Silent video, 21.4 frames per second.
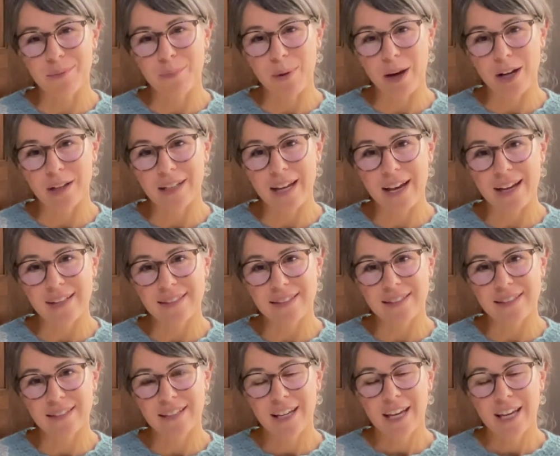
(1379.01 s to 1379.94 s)

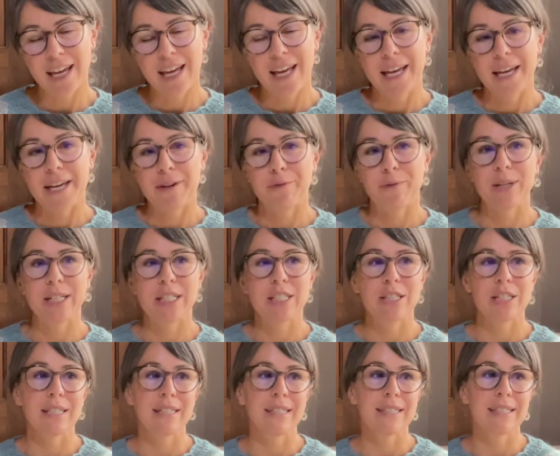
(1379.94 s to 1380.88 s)
podcast, which
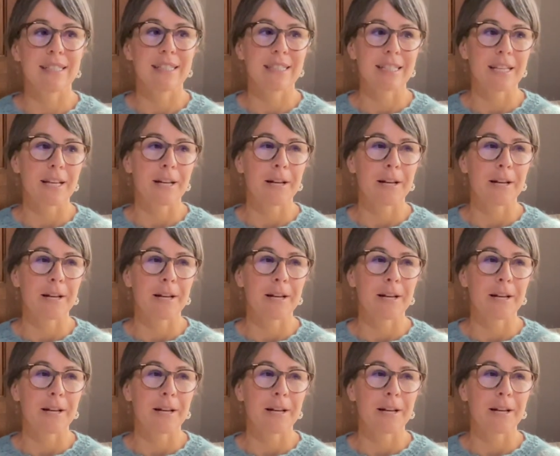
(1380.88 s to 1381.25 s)
is,